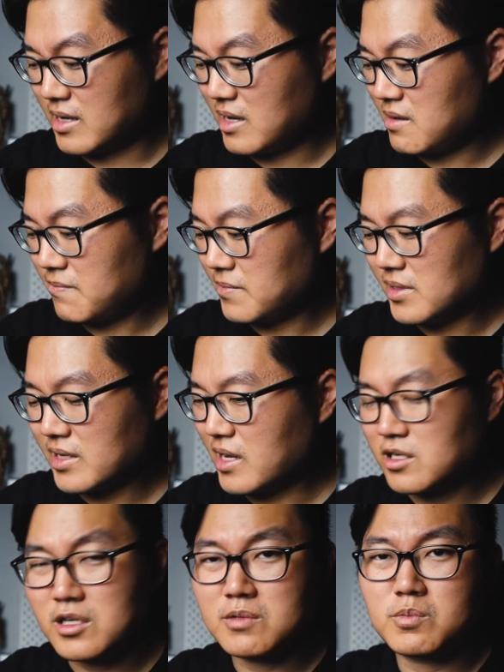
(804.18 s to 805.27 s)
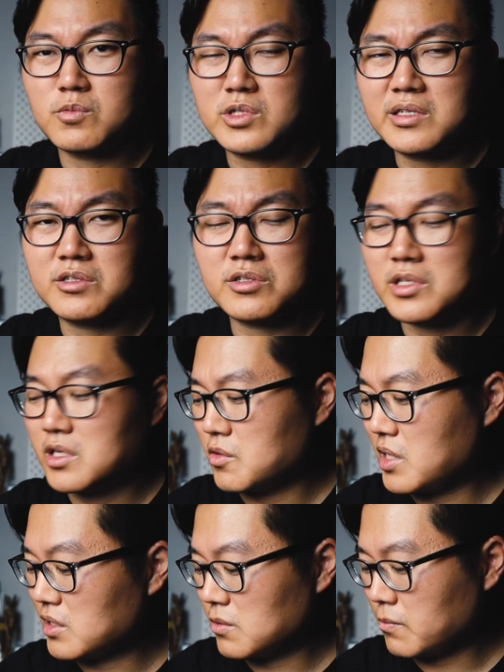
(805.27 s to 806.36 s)
I feel like I could literally
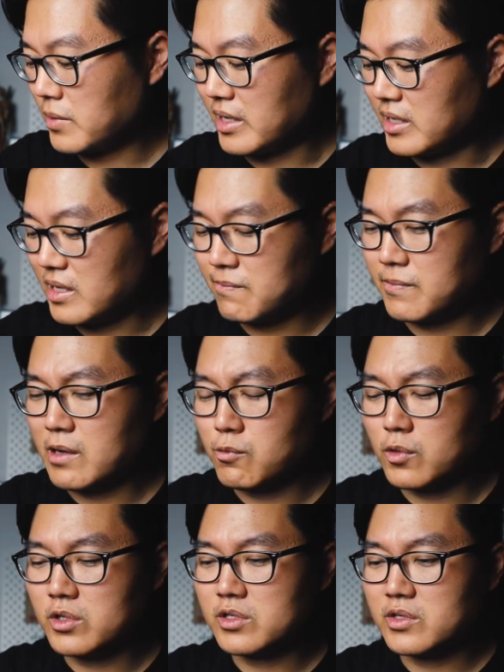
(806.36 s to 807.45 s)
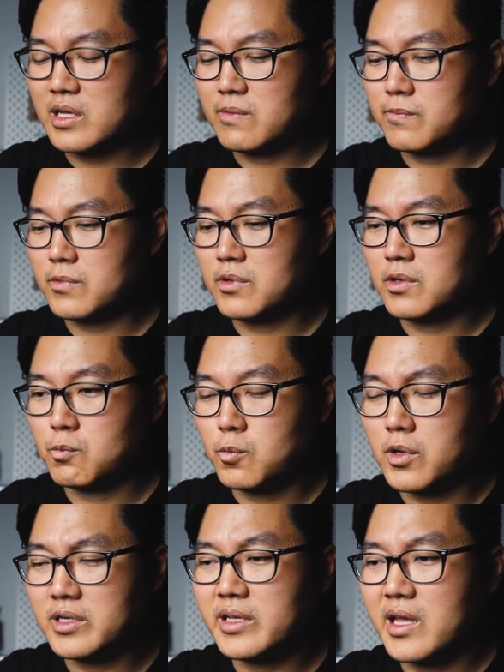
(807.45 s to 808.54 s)
go either way. If I were looking for
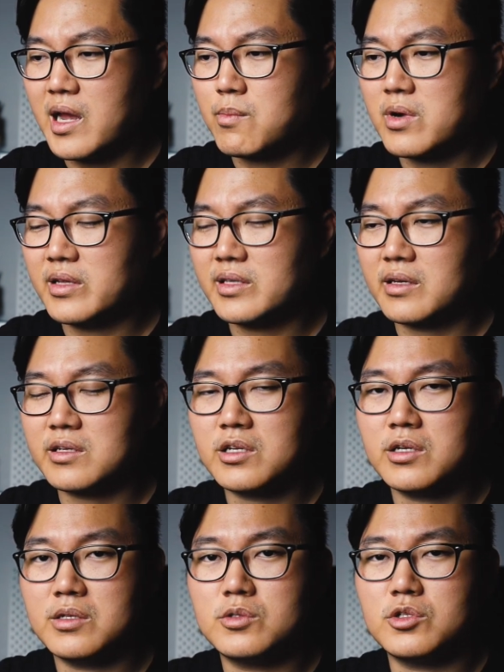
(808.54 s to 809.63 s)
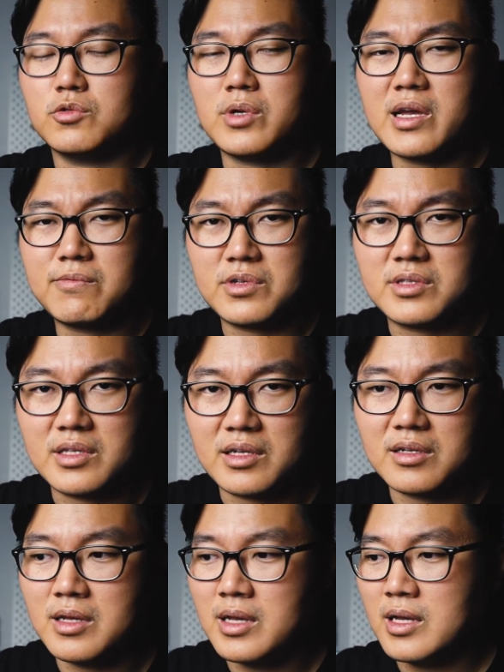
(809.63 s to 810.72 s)
one camera that could do
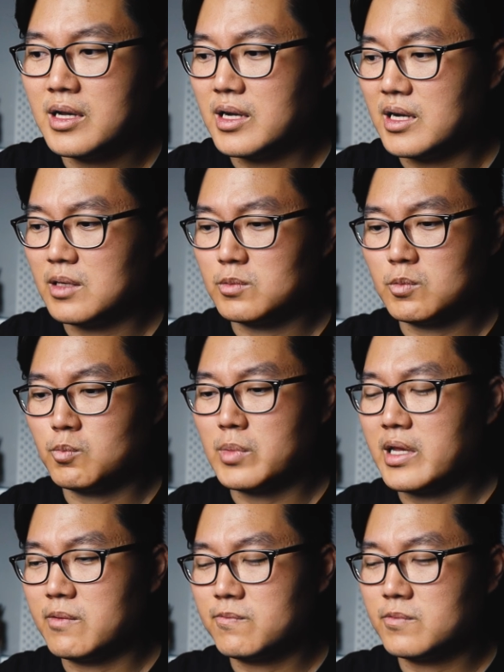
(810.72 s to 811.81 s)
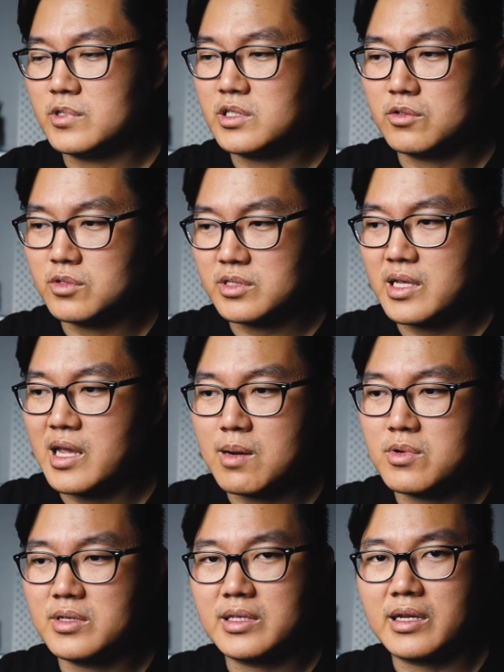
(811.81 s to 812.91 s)
everything, my stills
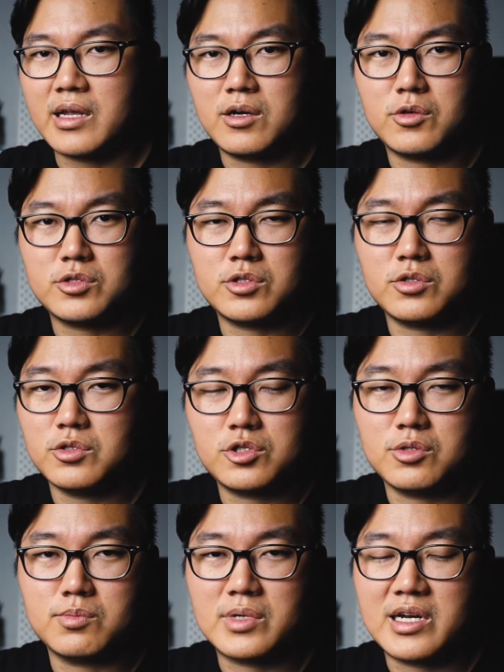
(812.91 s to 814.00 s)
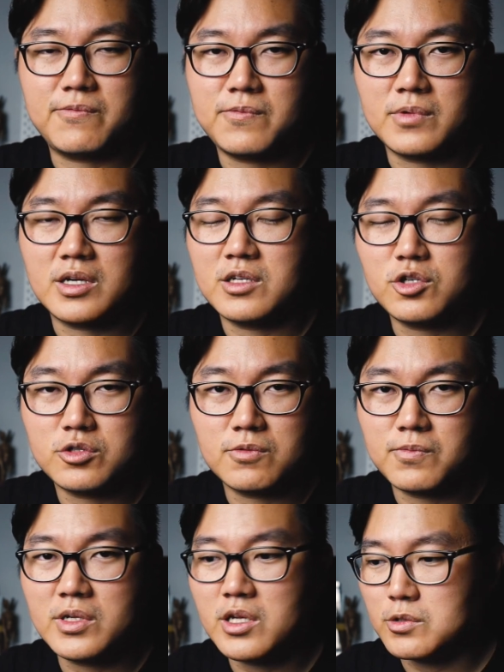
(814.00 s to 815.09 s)
camera that can also shoot my
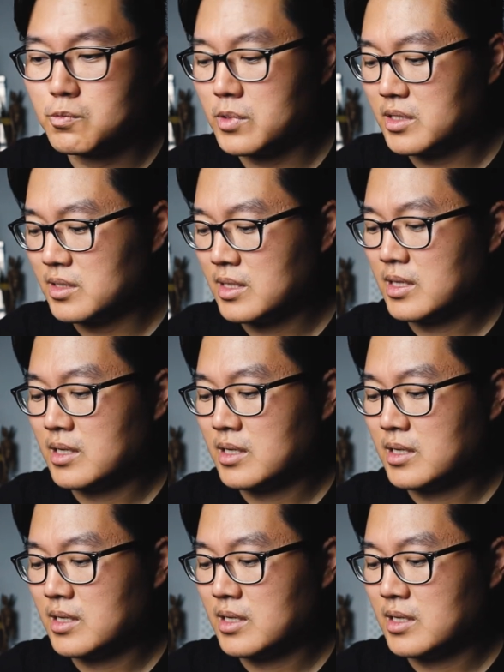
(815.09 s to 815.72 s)
YouTube videos with,